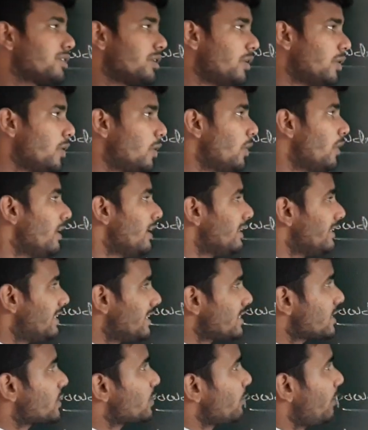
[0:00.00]
So
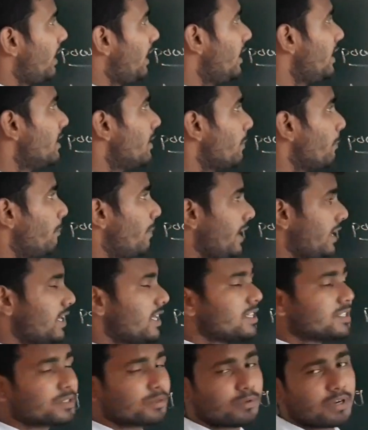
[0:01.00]
this way,
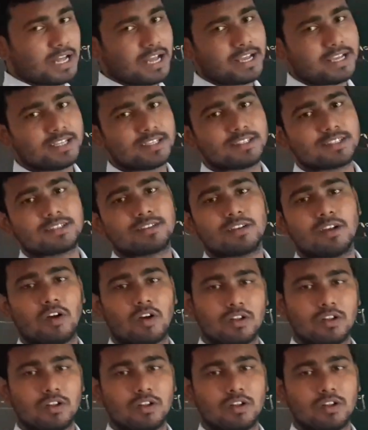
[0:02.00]
baking soda is